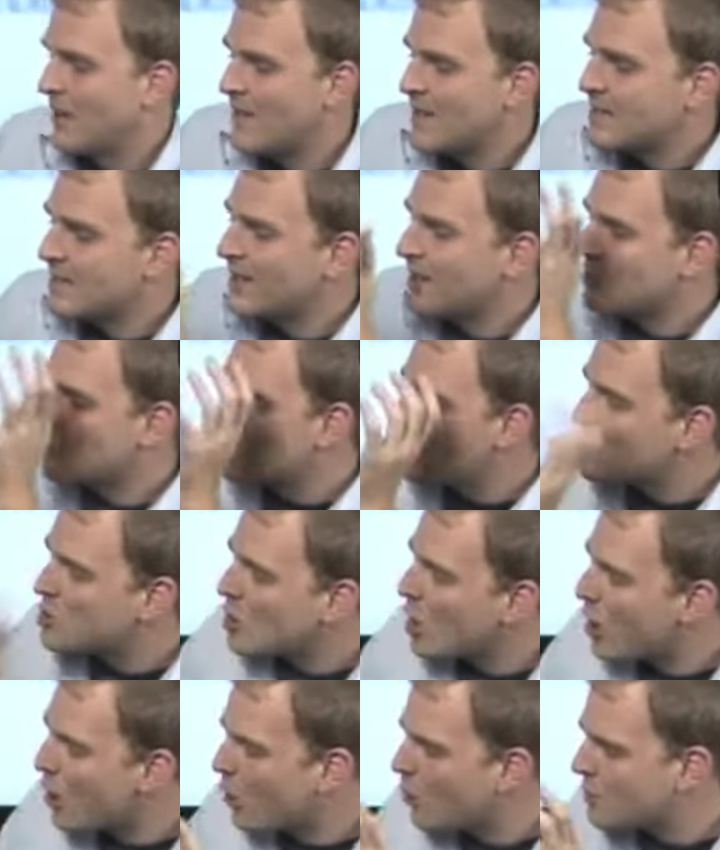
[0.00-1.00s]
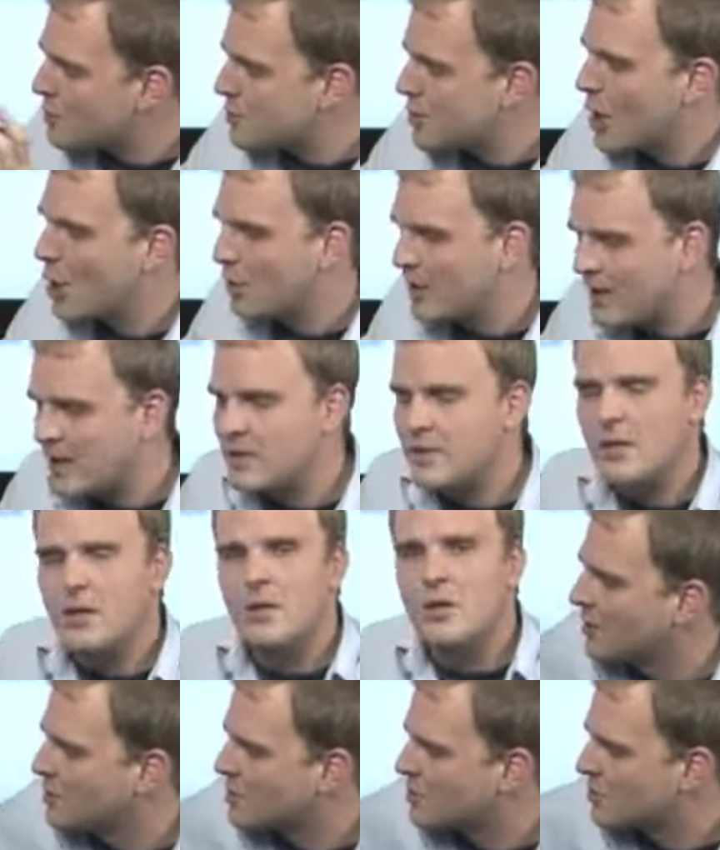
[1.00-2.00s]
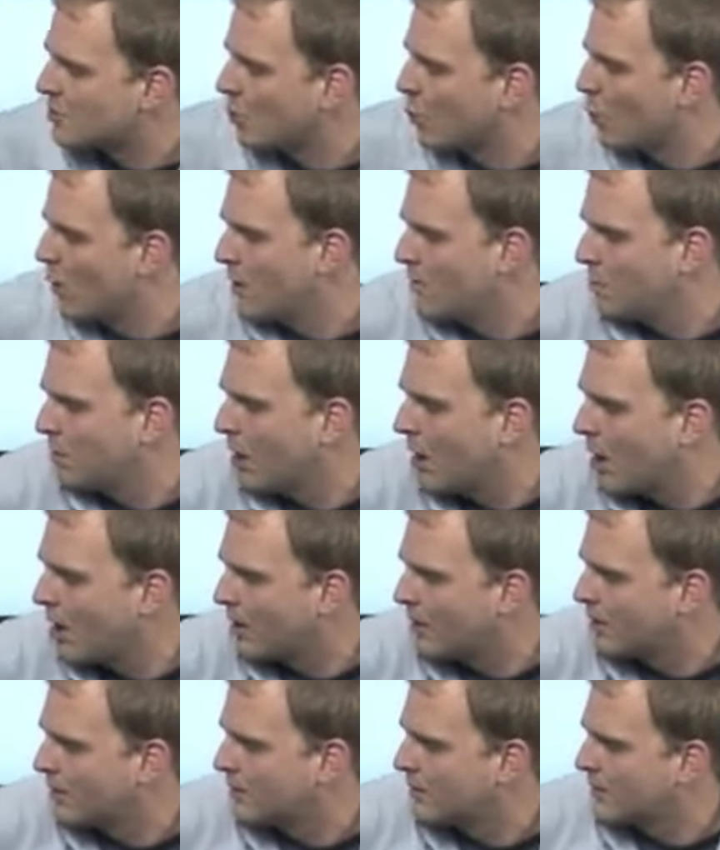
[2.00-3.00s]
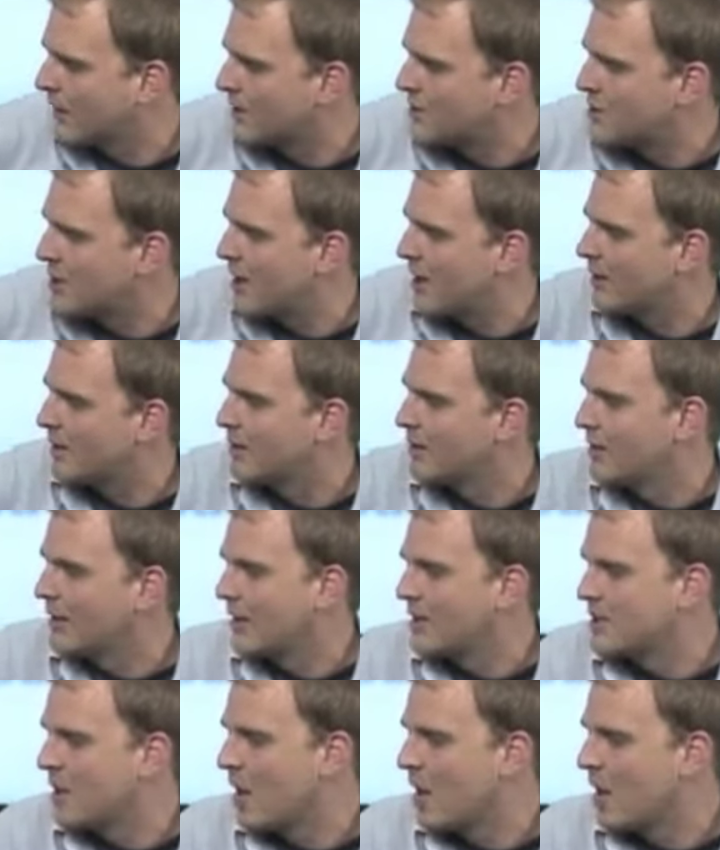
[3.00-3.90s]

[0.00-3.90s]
And this thing is so so easy to use. Just one plug. That's it. It's